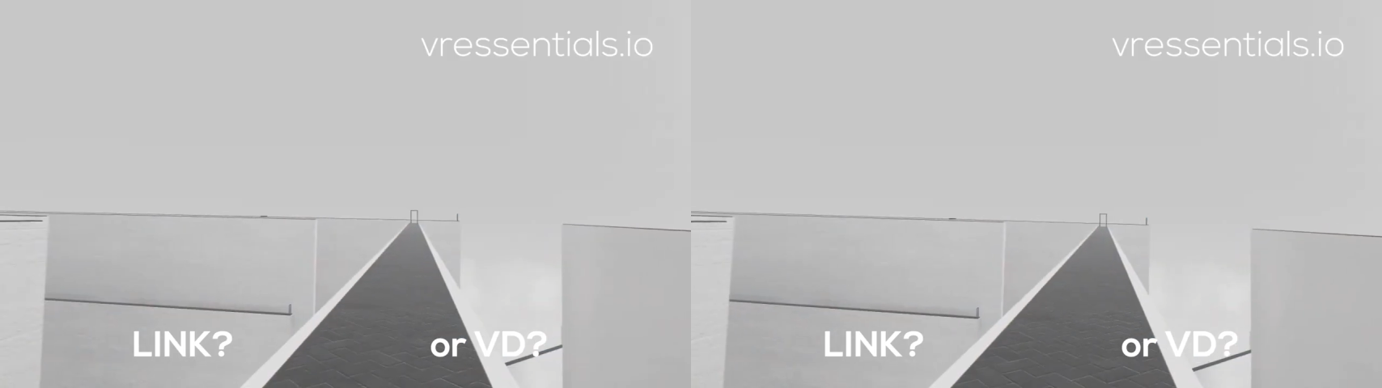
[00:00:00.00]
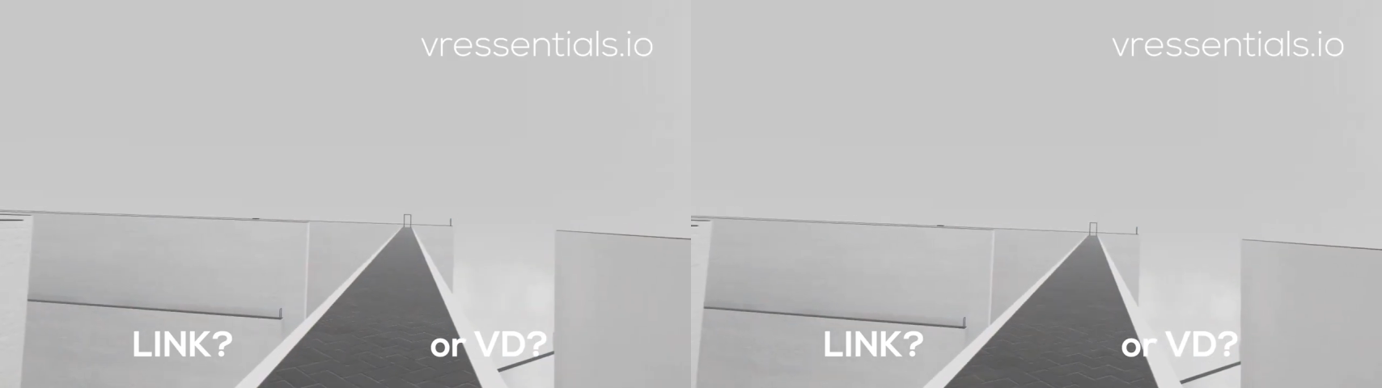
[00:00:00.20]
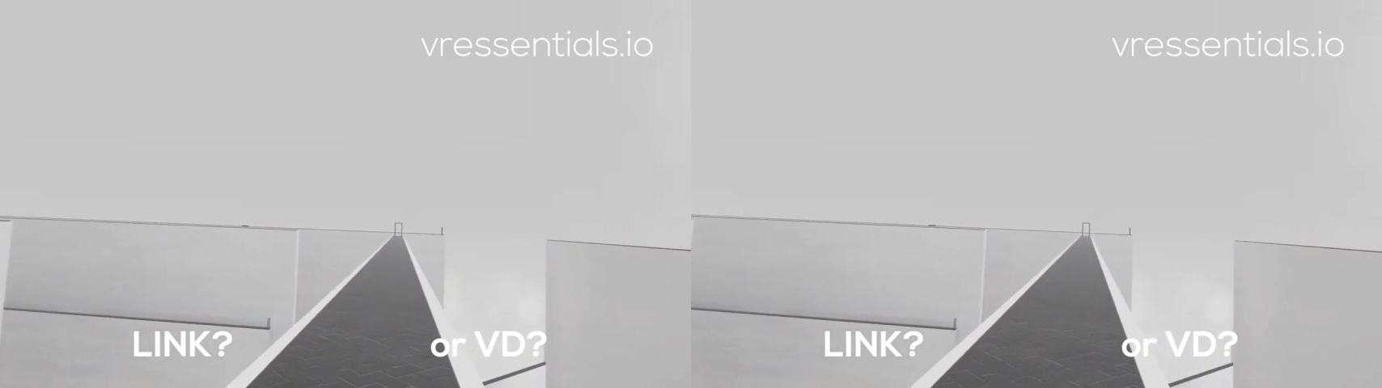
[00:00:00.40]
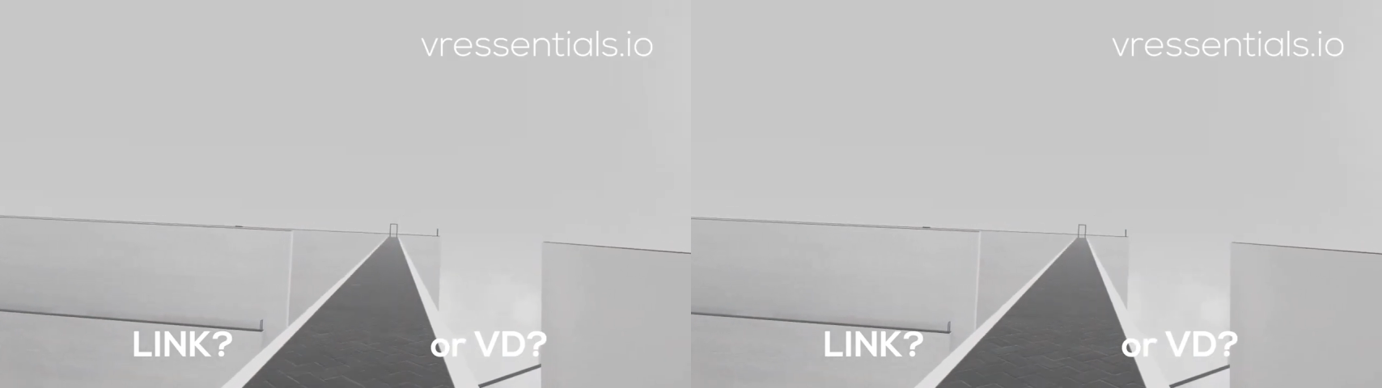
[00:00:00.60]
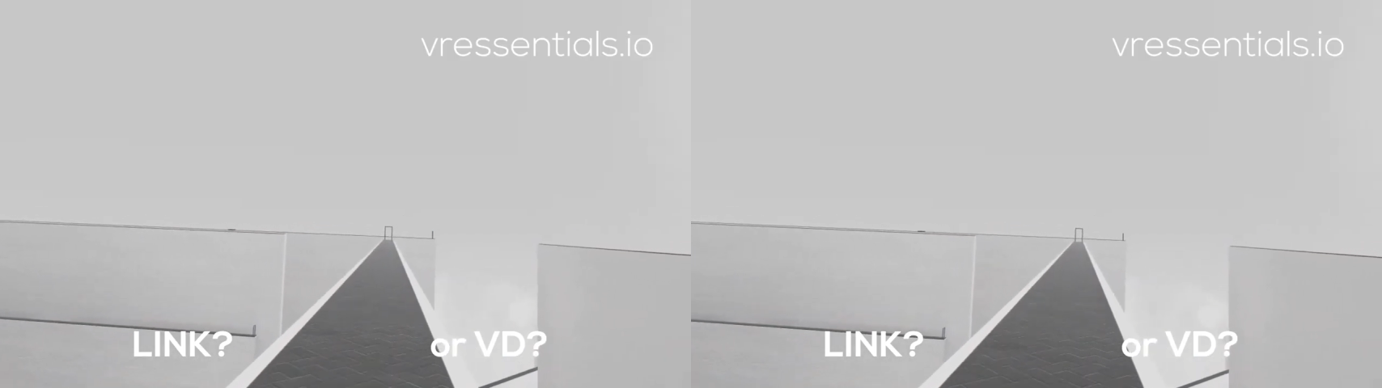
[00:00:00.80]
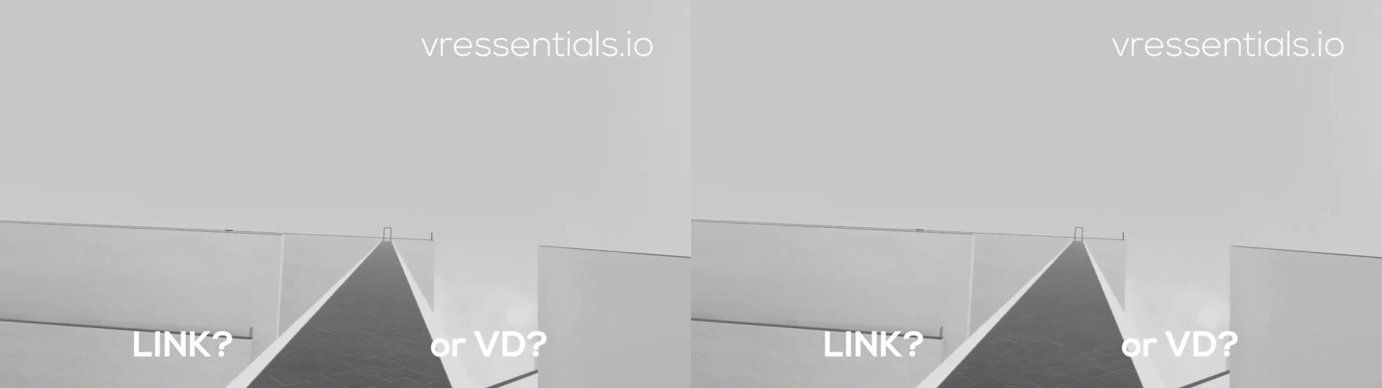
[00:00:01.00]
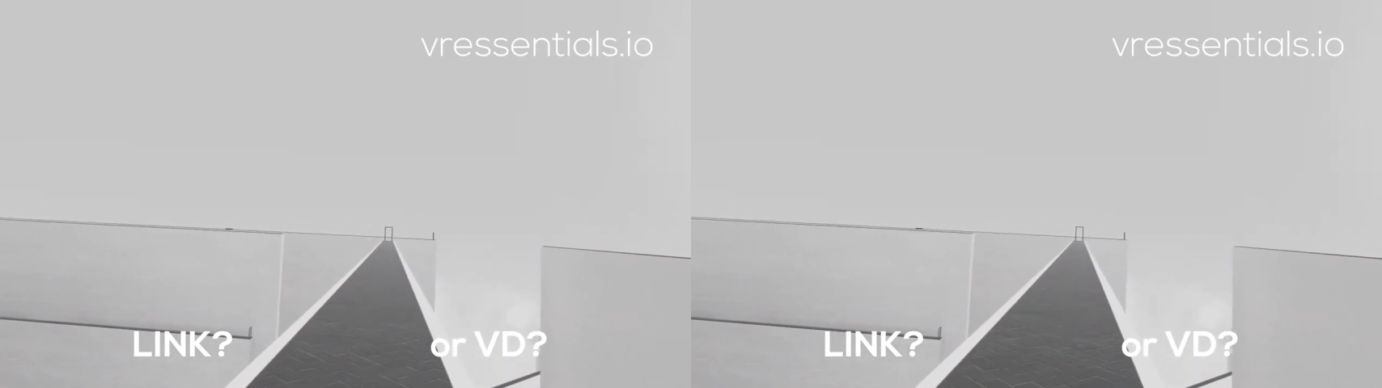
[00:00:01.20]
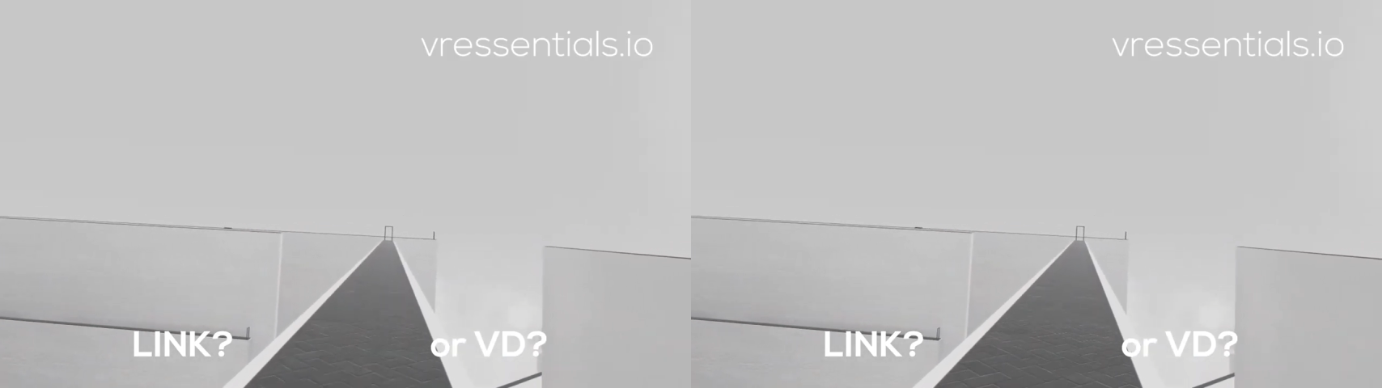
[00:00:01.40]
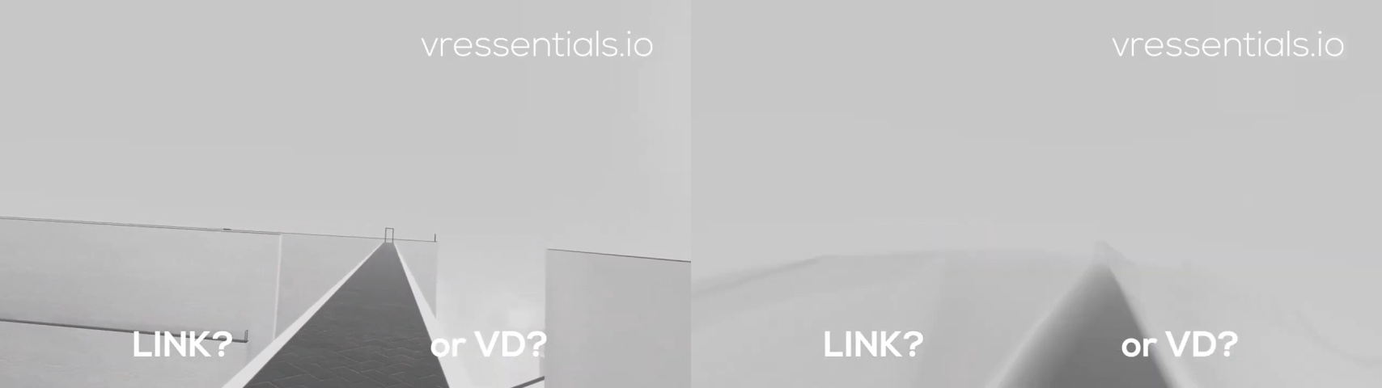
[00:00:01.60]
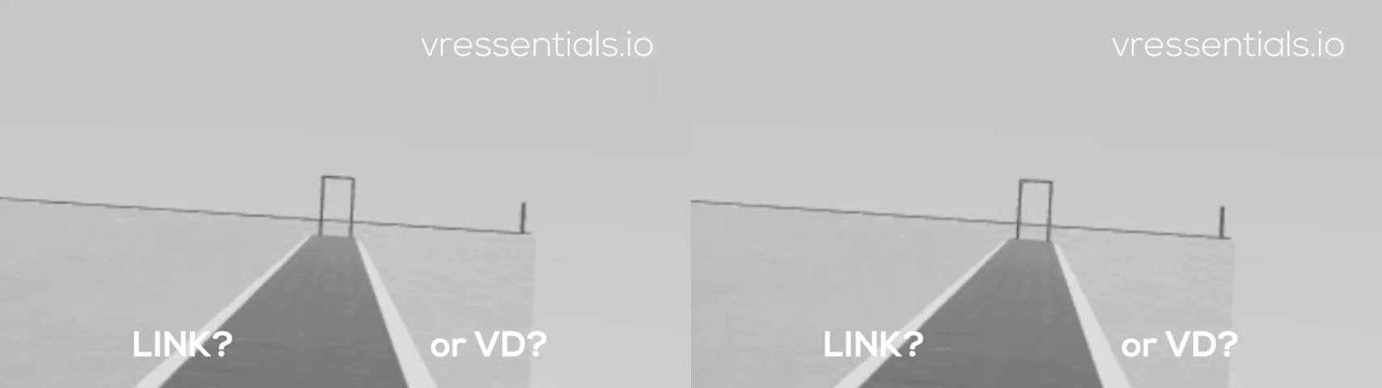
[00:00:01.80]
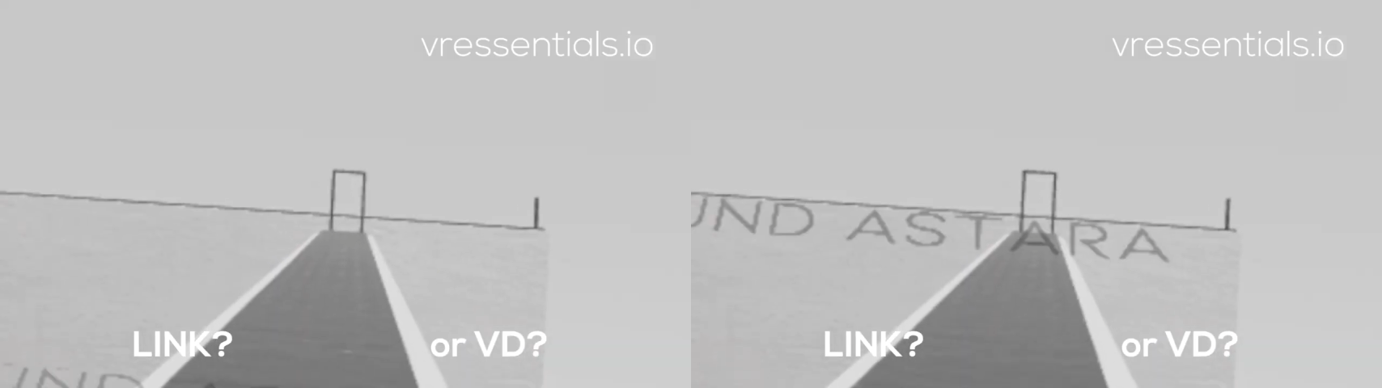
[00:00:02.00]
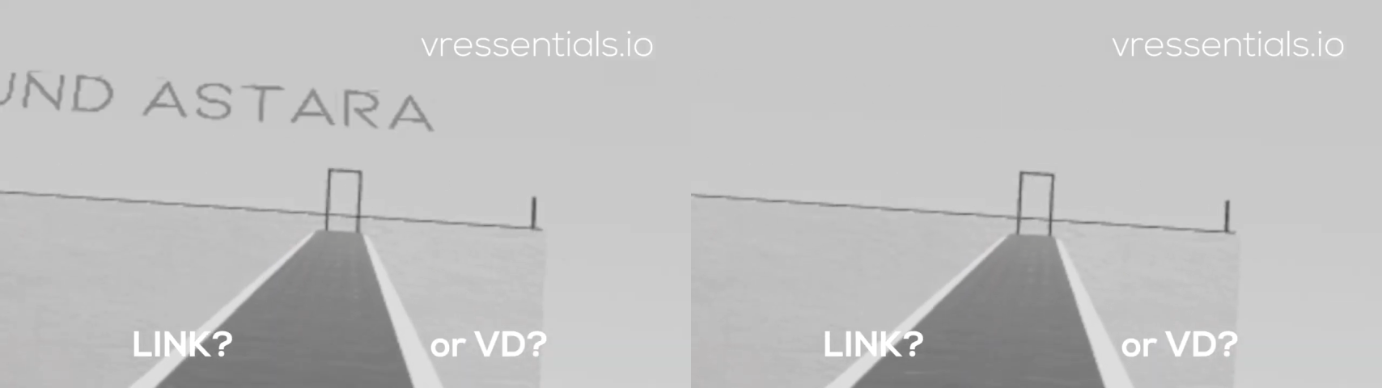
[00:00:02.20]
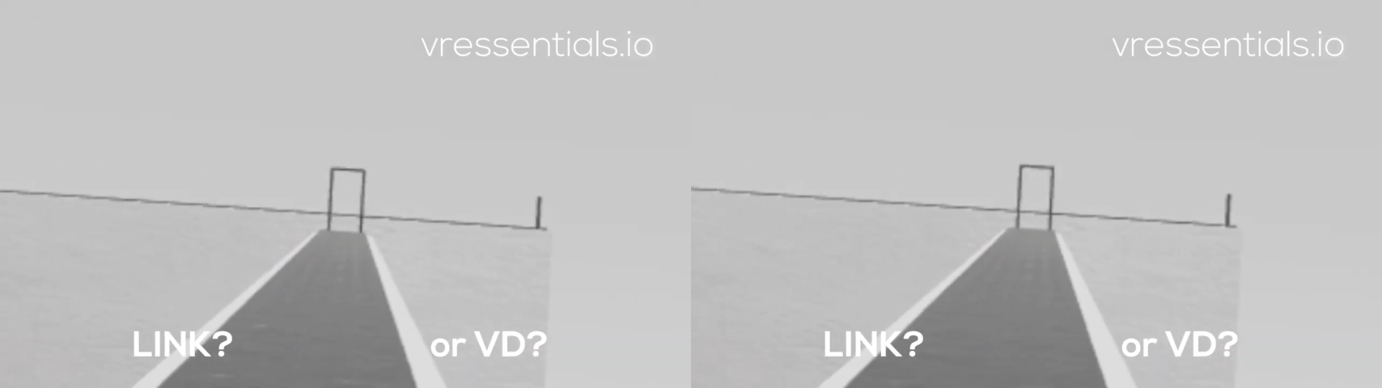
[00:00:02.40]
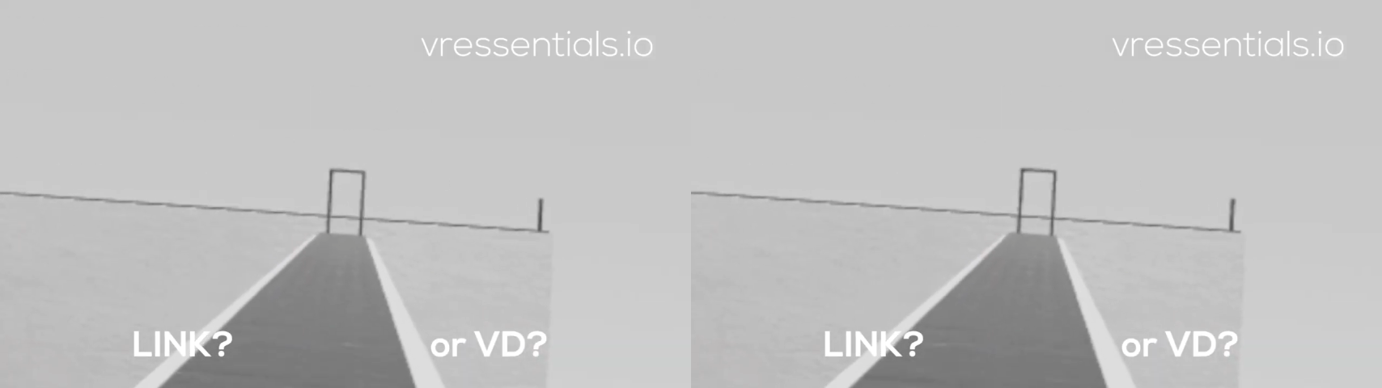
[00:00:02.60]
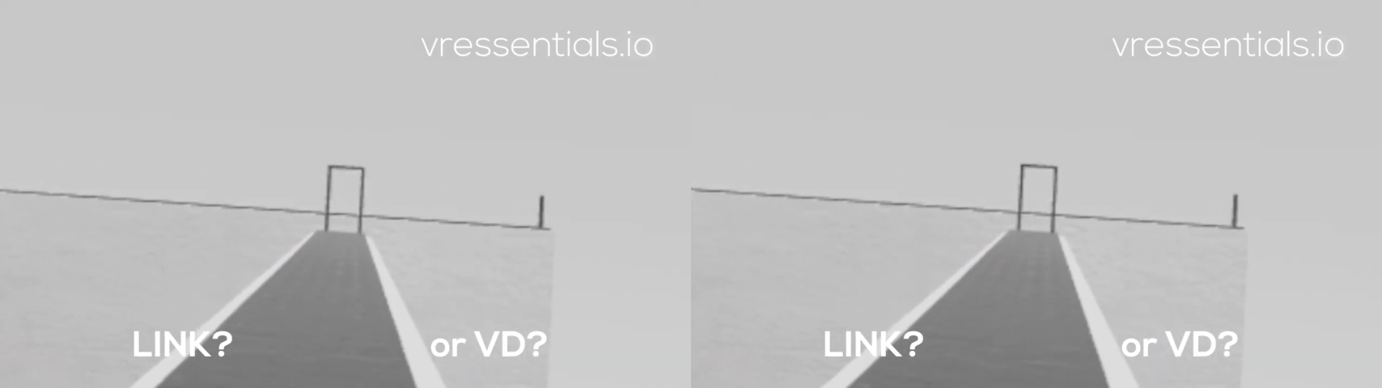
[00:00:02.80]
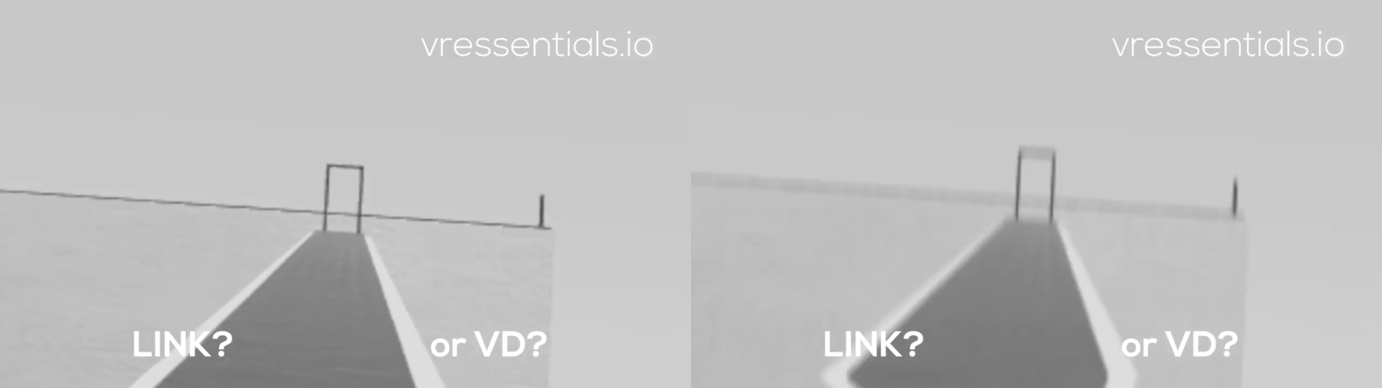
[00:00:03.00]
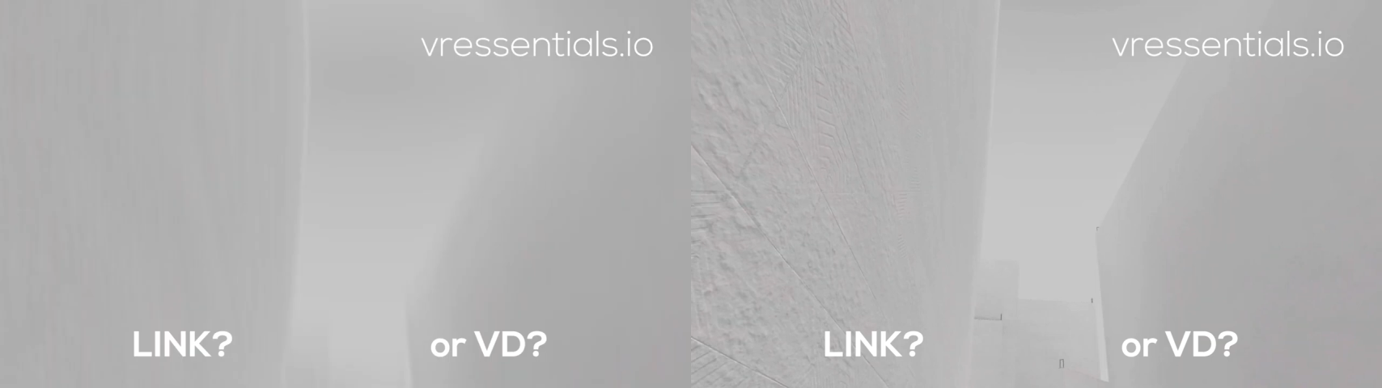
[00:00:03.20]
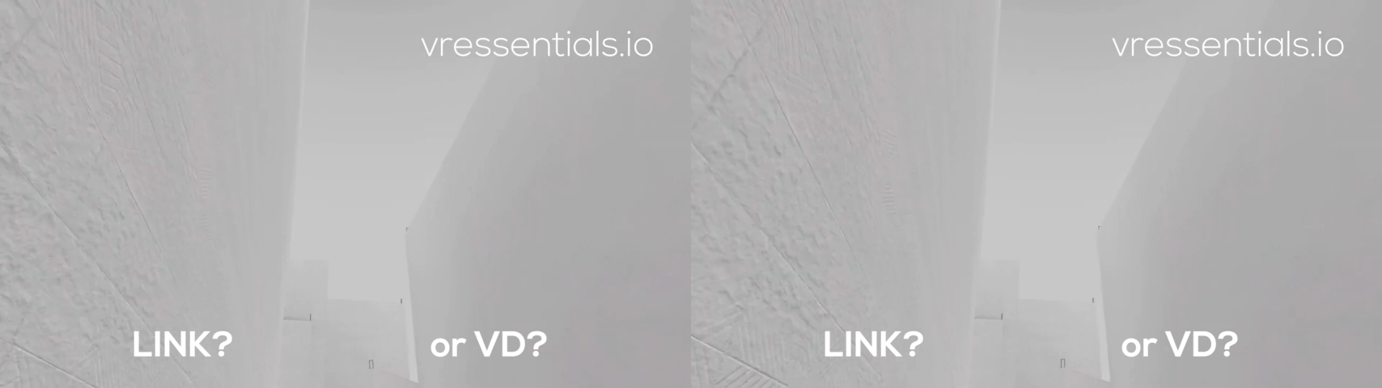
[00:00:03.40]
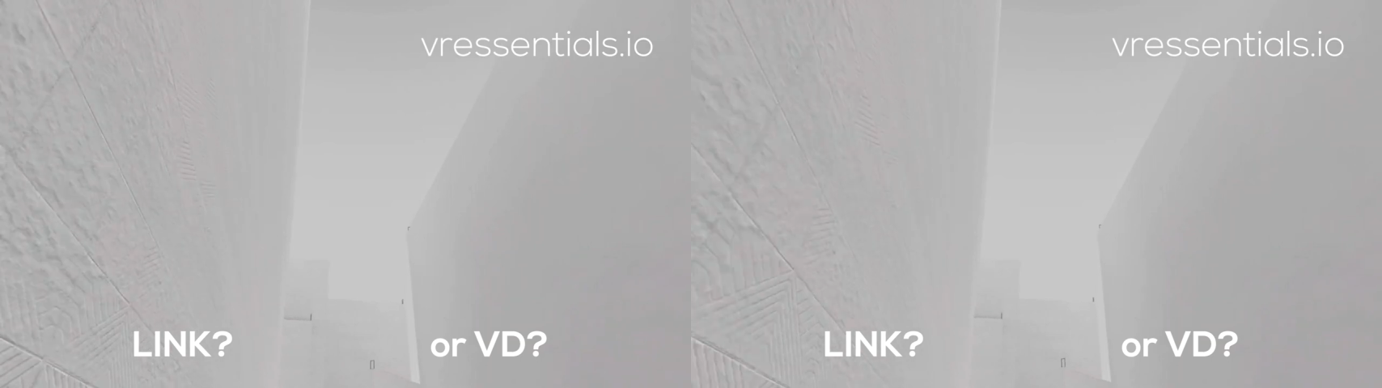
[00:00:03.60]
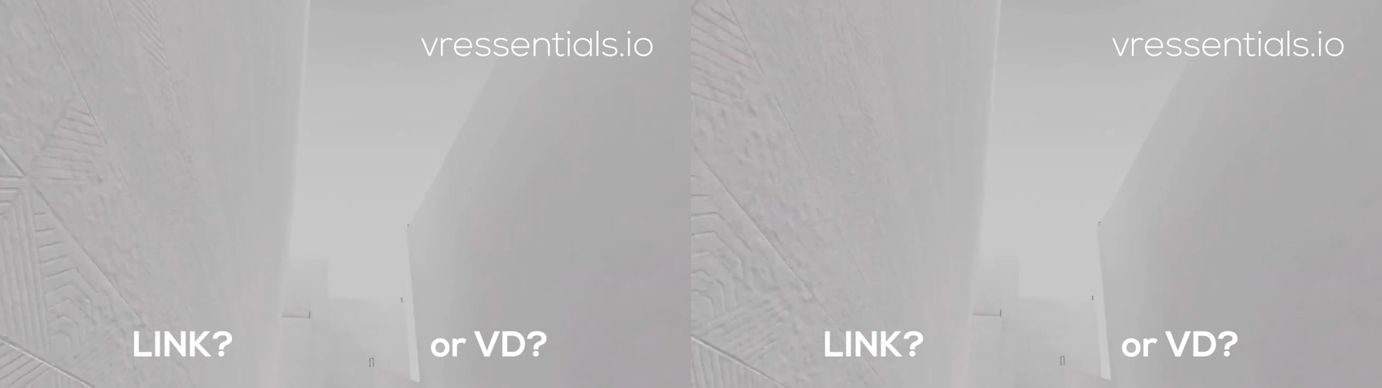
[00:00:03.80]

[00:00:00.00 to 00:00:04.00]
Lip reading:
Nobody's mouth can be seen.